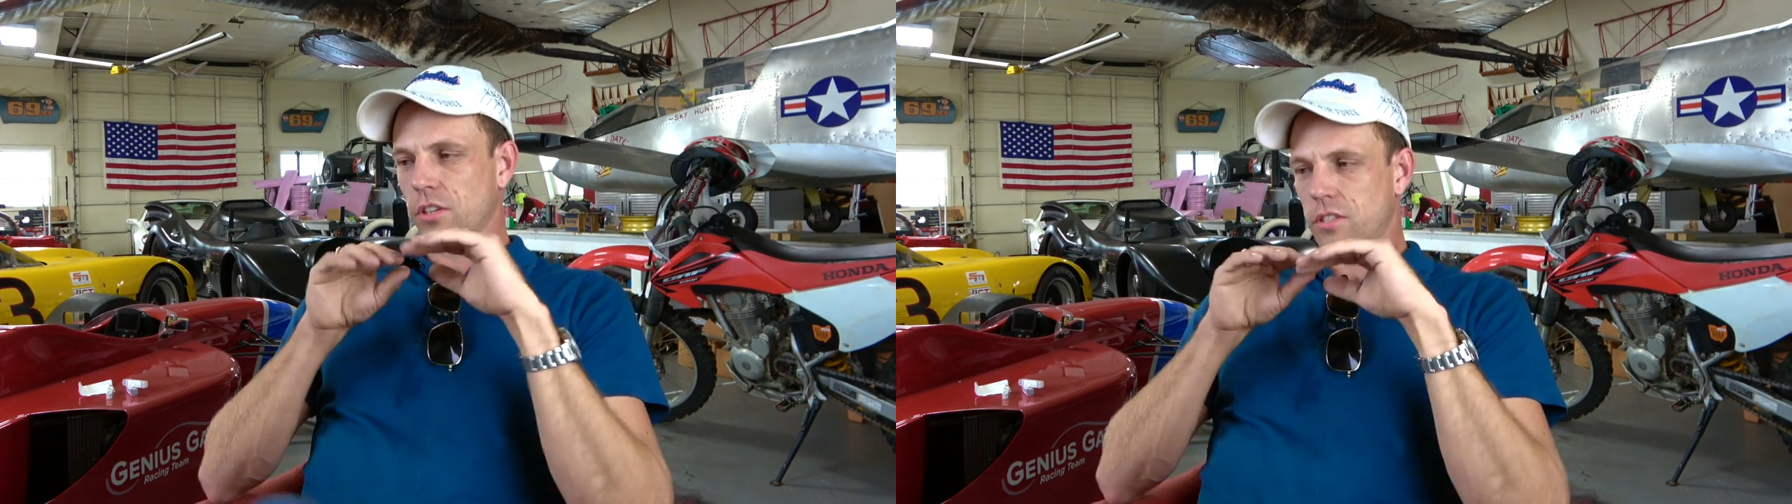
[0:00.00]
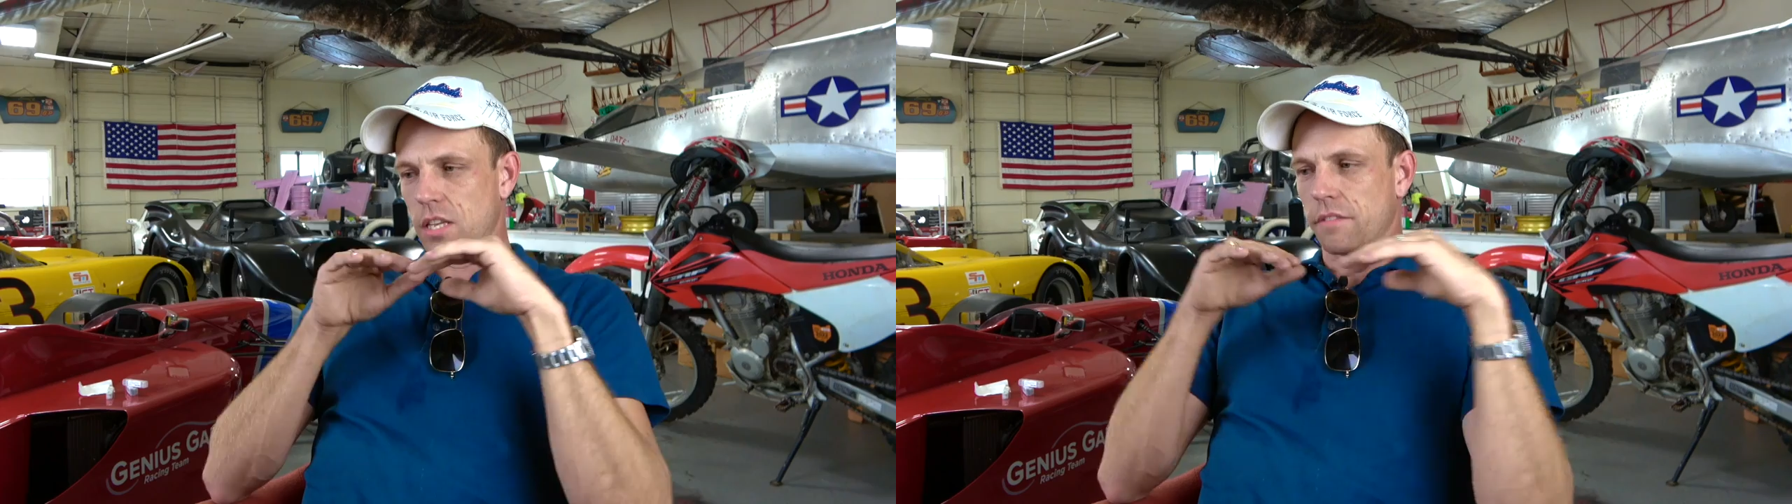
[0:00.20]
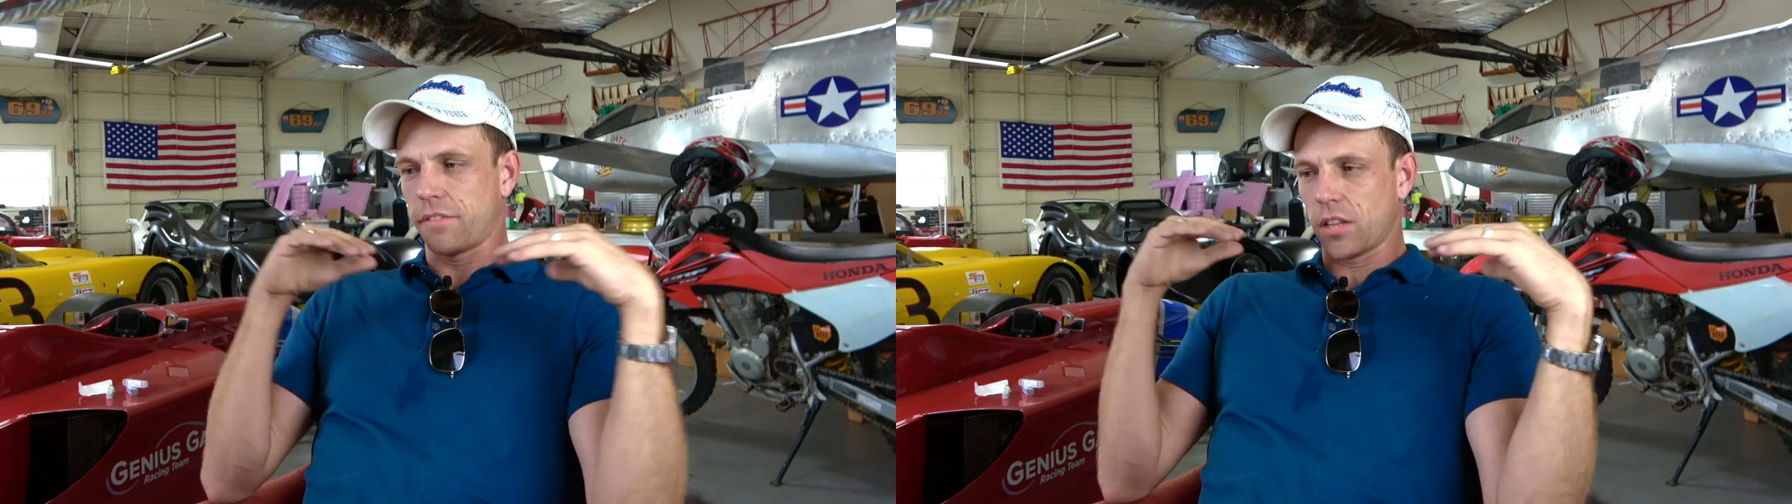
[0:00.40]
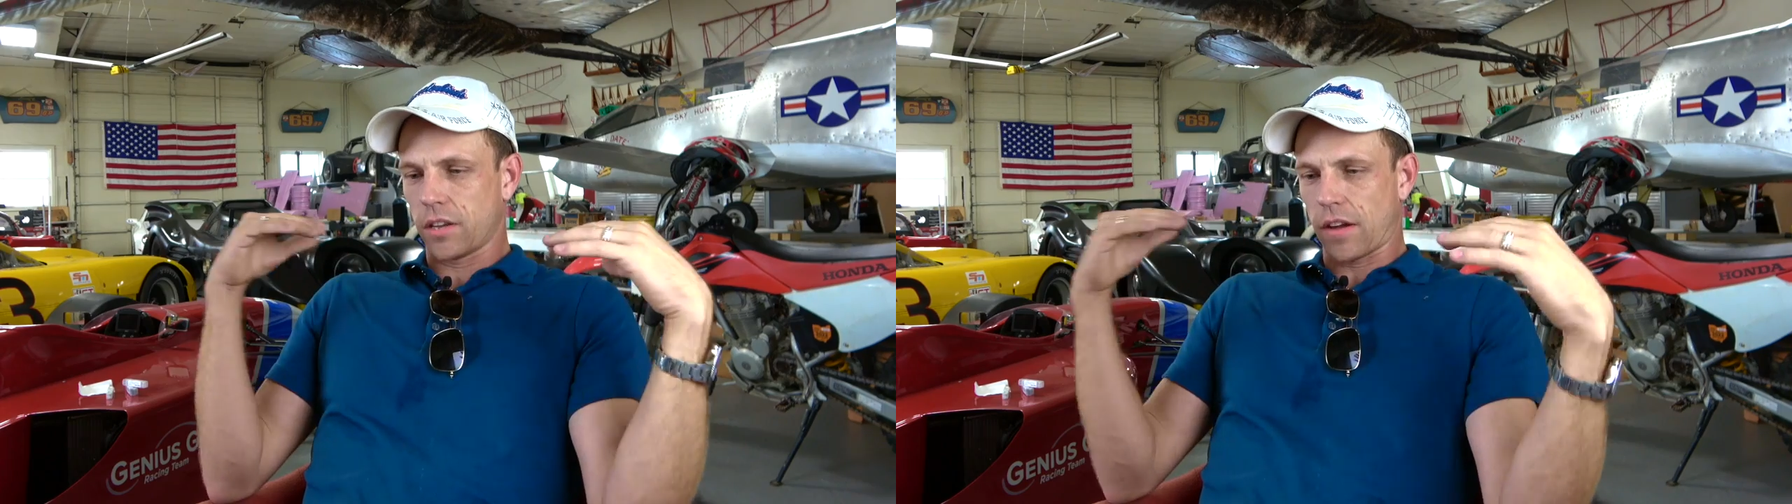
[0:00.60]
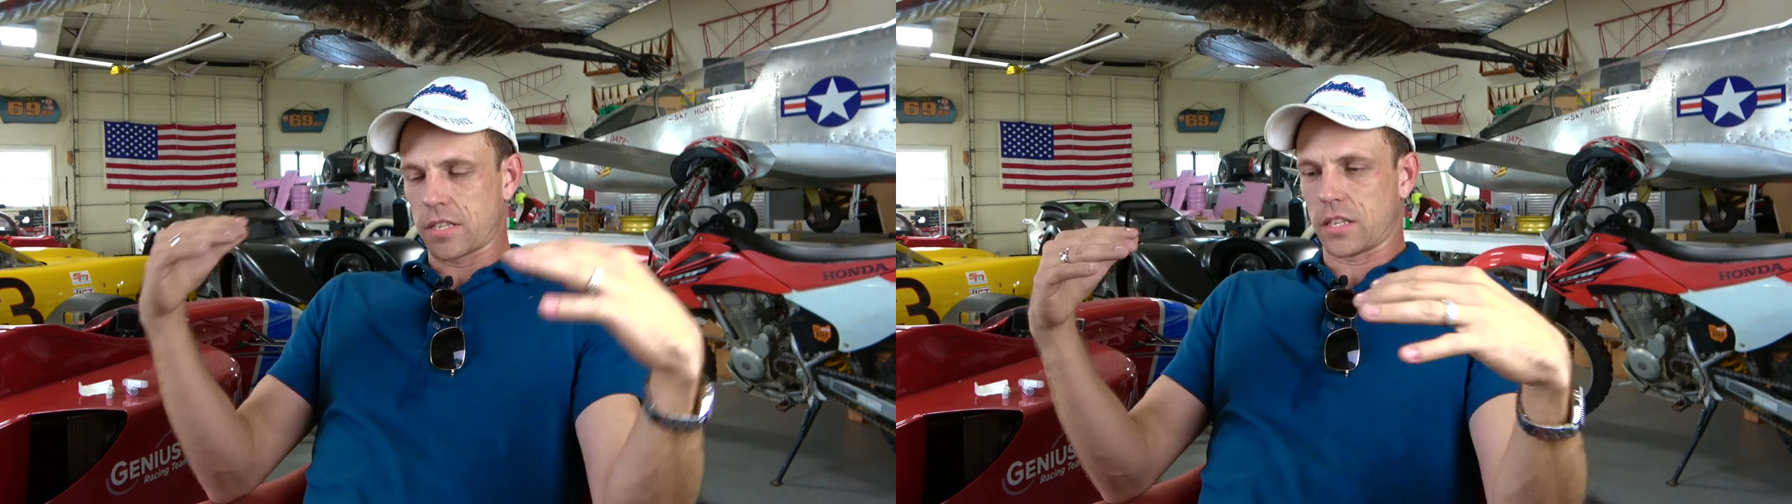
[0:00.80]
can see the
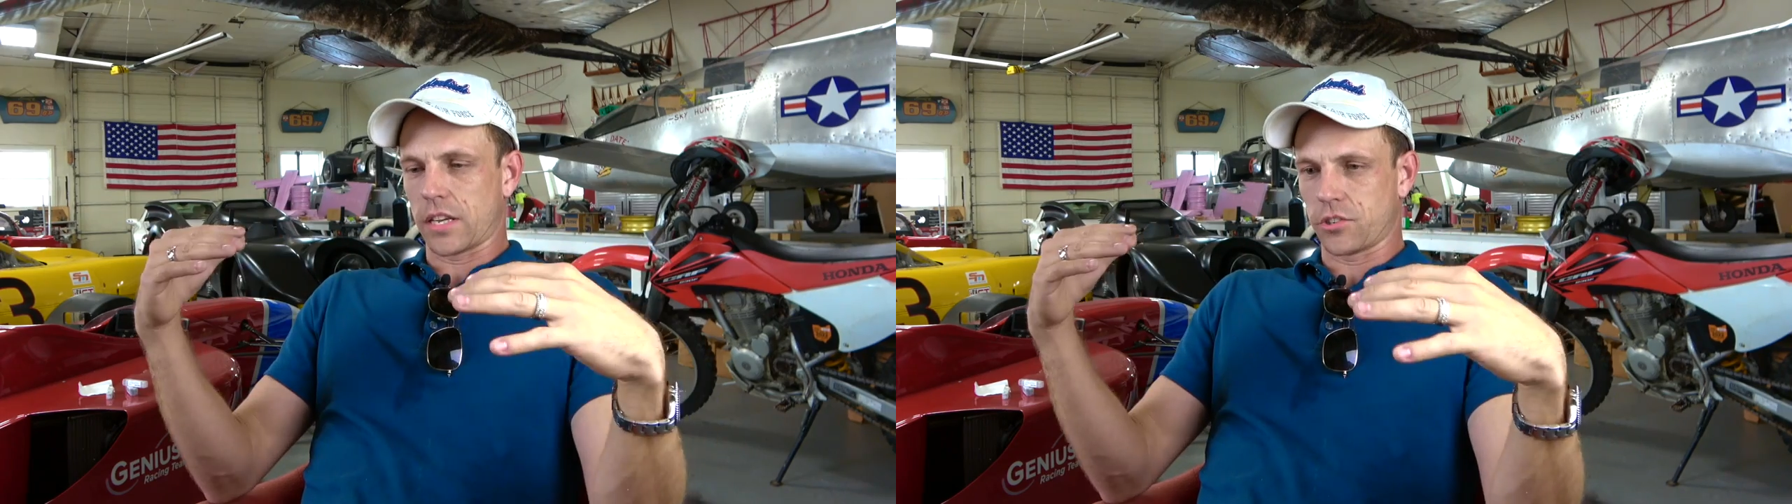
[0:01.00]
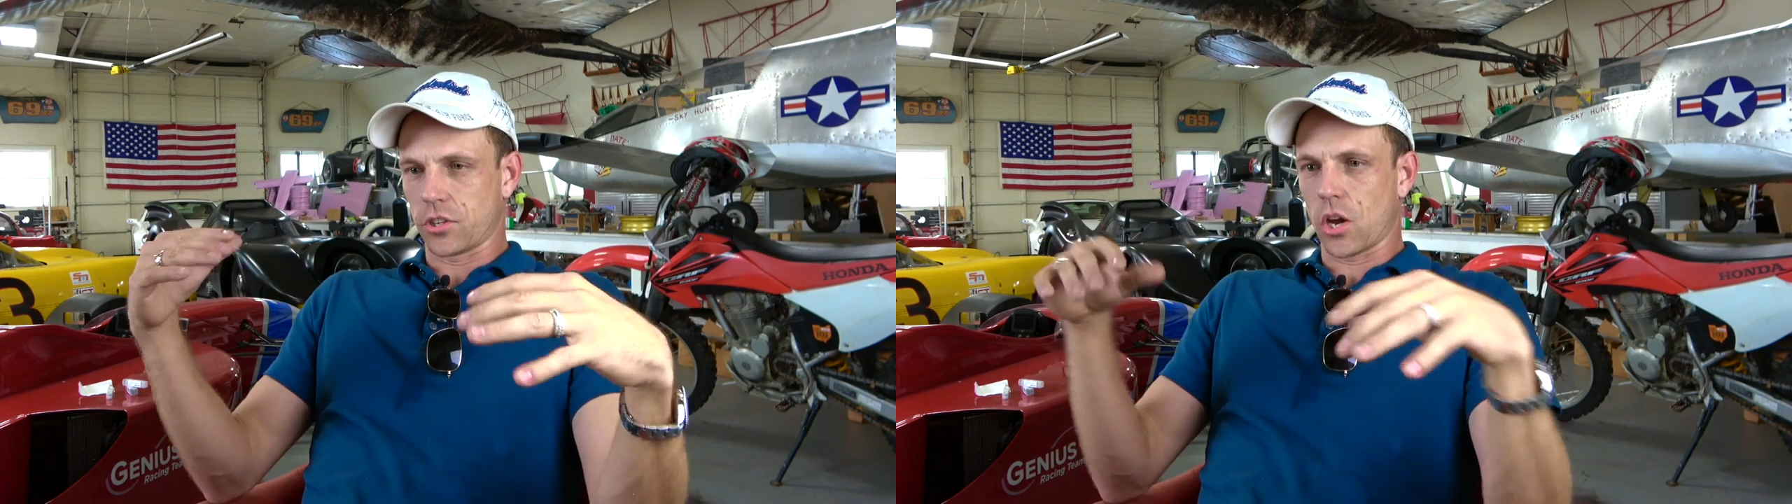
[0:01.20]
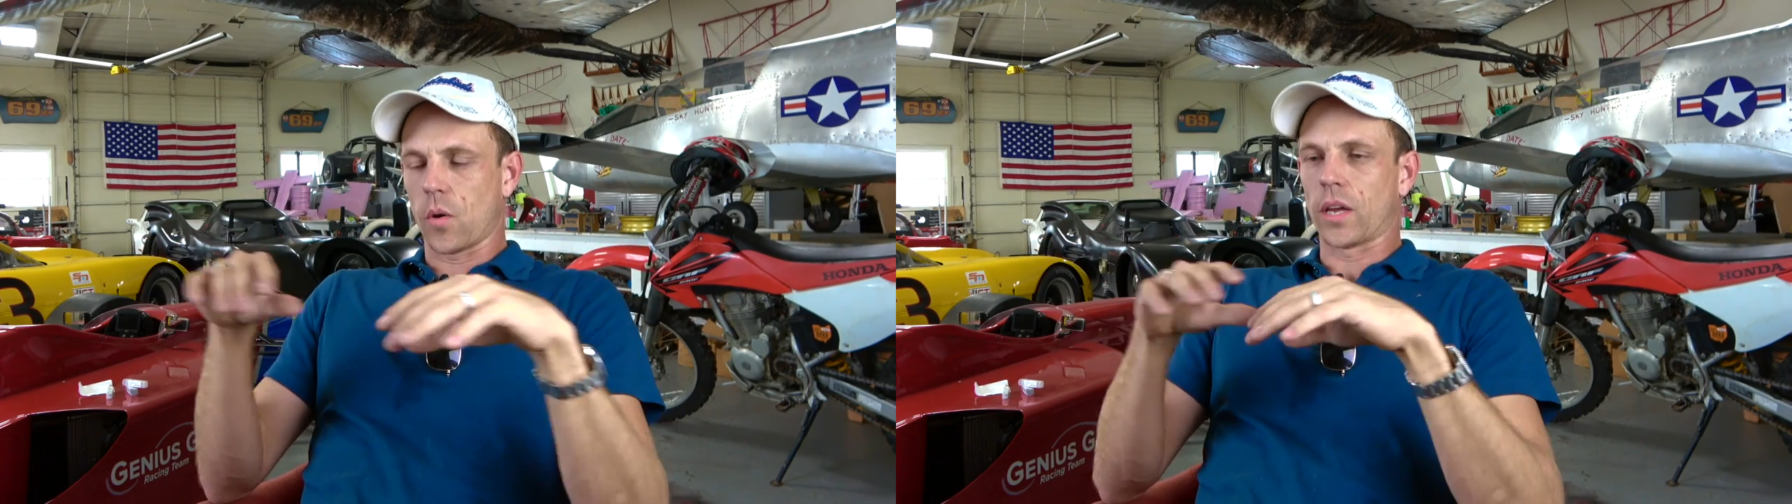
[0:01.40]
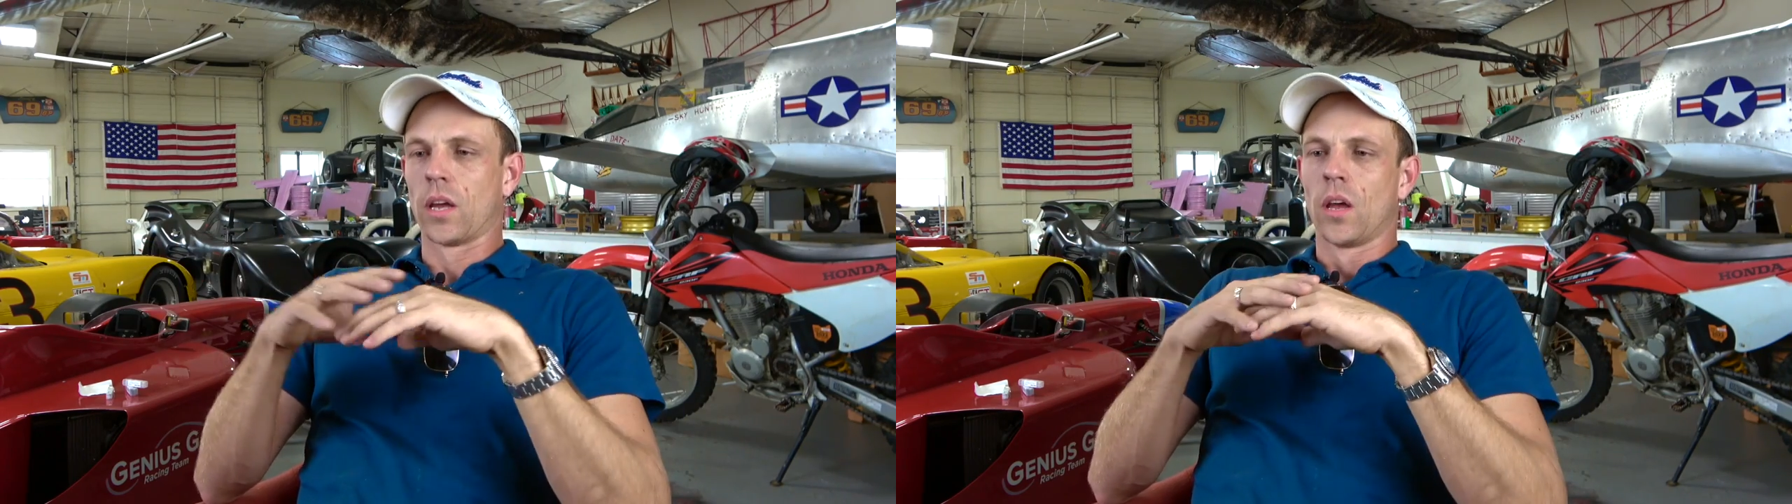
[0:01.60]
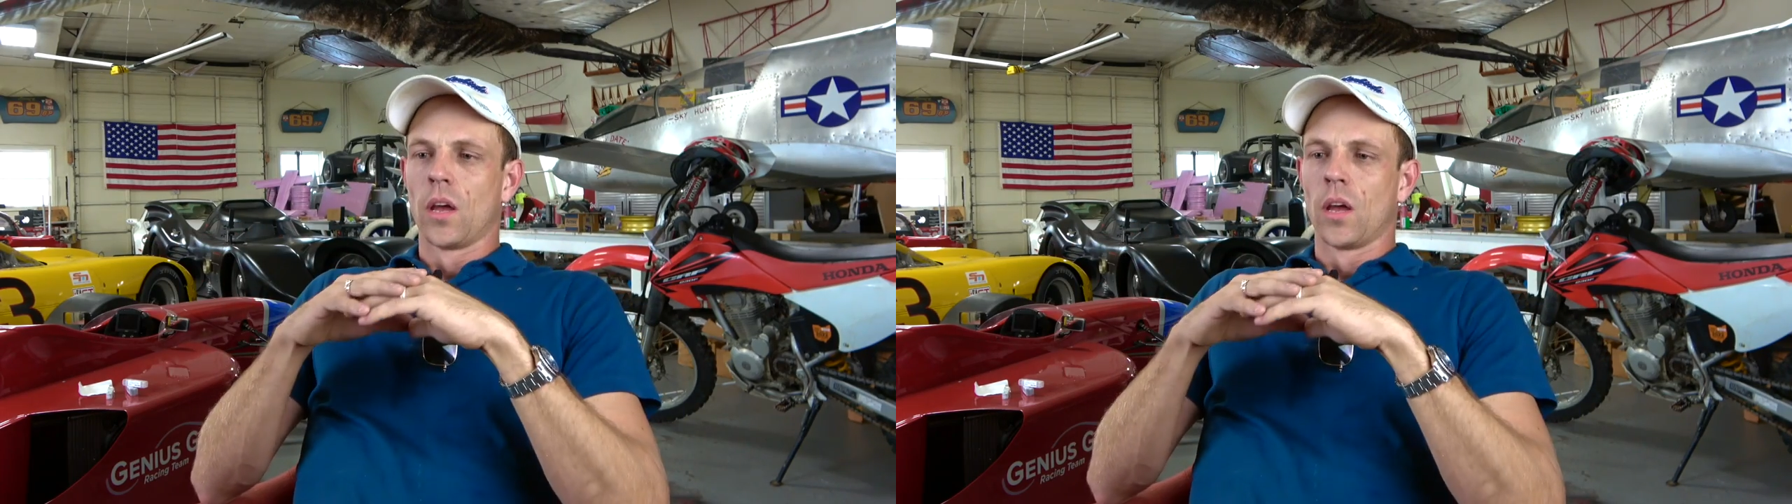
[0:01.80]
feeling of isolation going